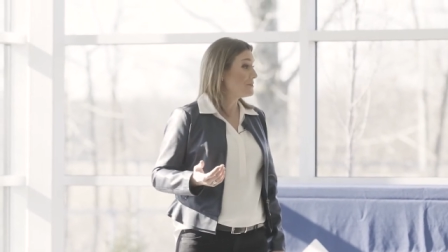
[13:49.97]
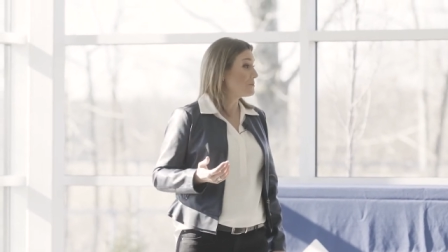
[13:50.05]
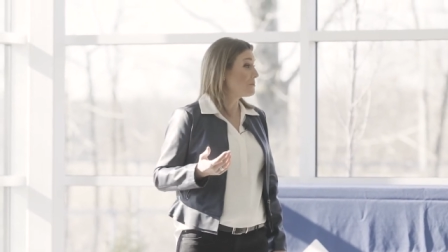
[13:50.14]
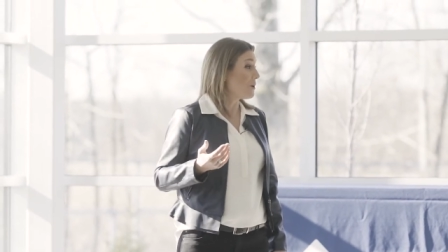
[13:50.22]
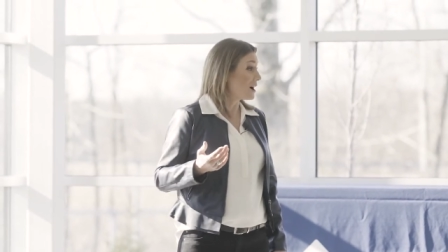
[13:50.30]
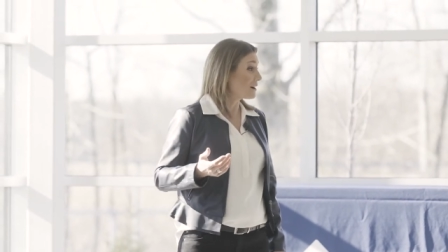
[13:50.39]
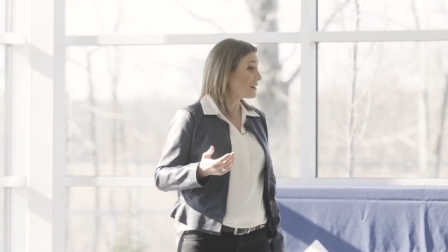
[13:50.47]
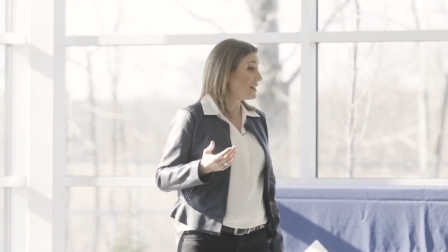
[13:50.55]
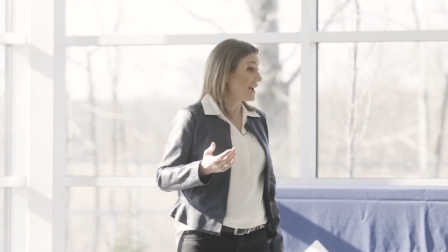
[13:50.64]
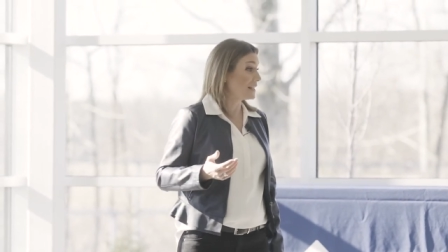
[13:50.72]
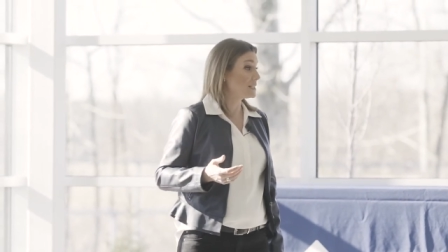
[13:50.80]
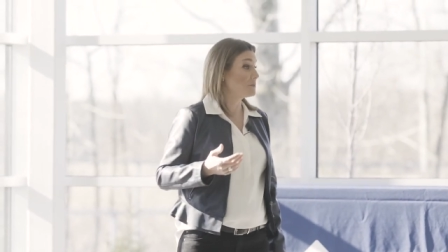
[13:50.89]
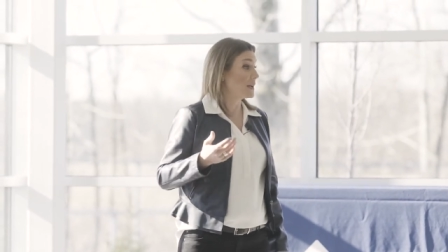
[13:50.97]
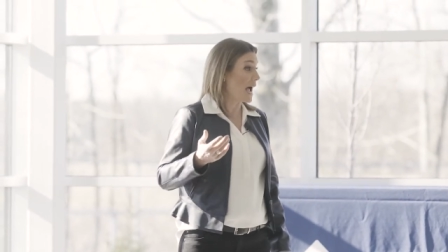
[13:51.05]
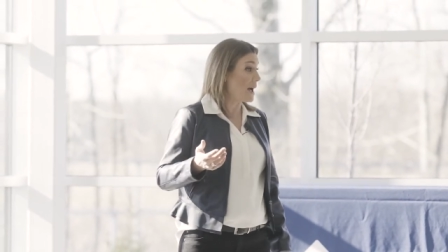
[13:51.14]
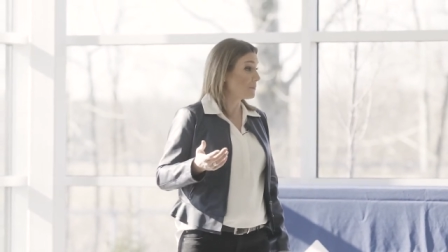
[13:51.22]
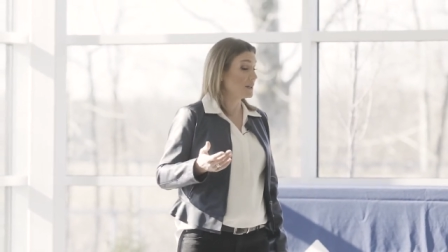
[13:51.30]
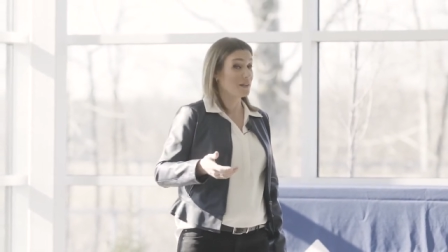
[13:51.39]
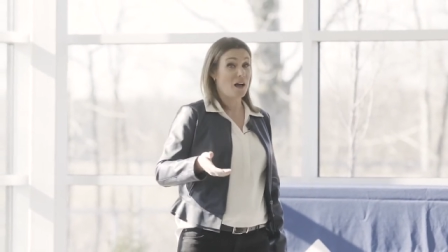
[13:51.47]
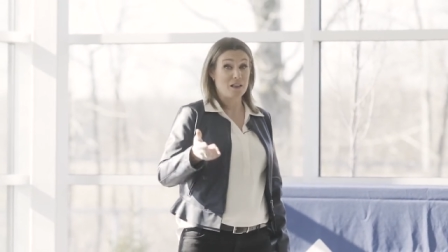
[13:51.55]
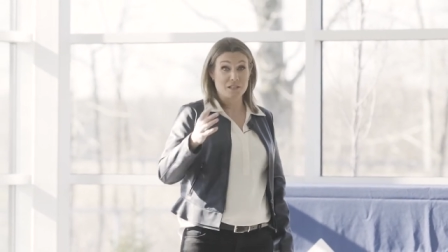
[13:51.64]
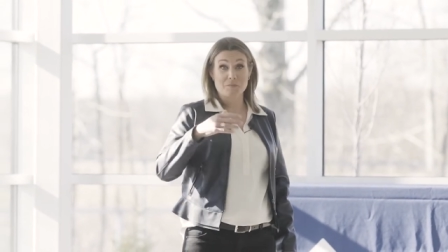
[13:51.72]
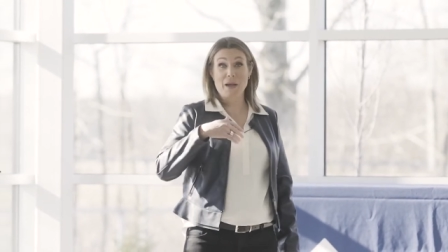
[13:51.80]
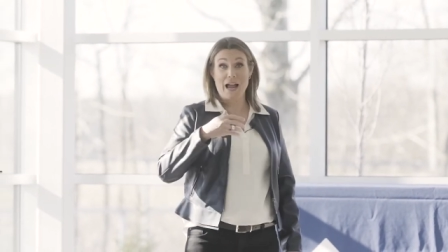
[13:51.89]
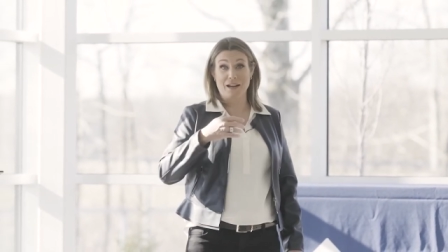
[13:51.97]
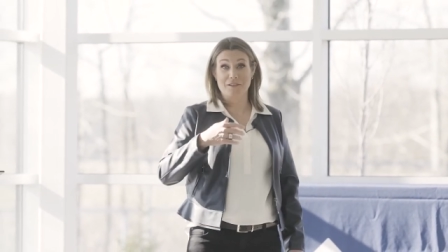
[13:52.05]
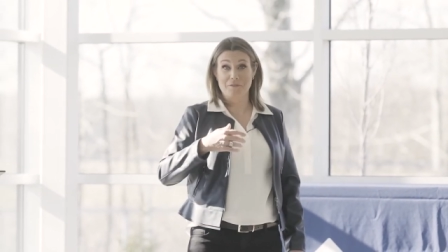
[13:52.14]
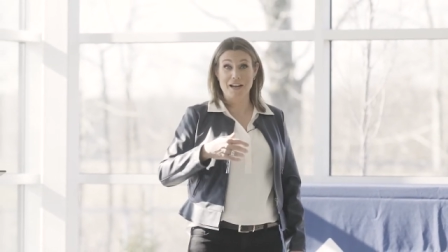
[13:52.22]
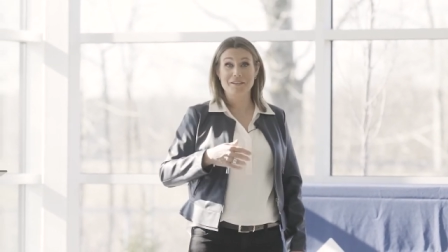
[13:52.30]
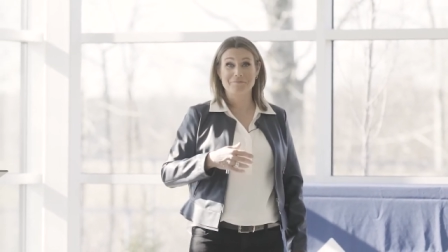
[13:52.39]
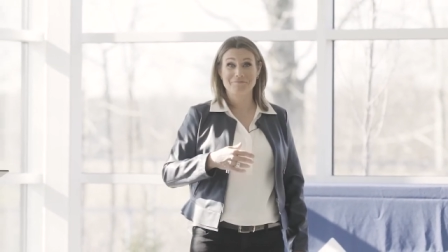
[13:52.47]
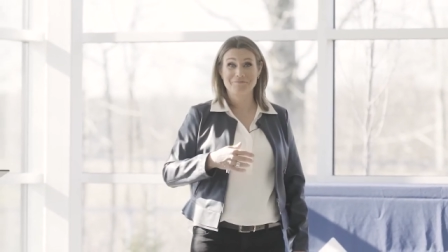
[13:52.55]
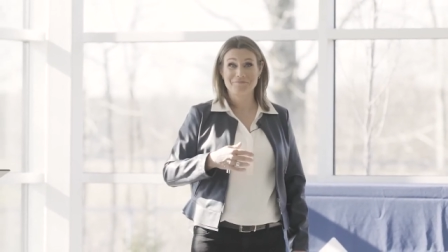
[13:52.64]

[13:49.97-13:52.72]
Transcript: we want our clients to be happy and call us back, right?